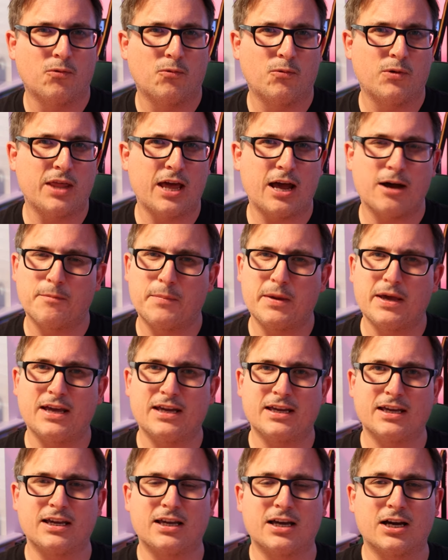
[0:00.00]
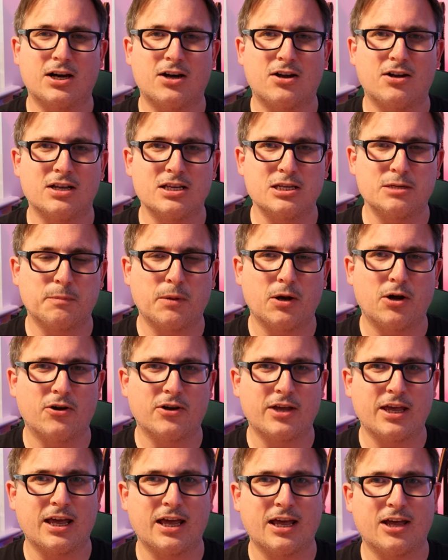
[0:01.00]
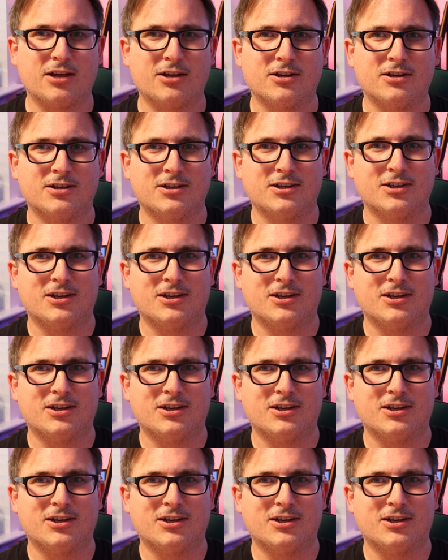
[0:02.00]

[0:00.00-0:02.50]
without being in Carly's pocket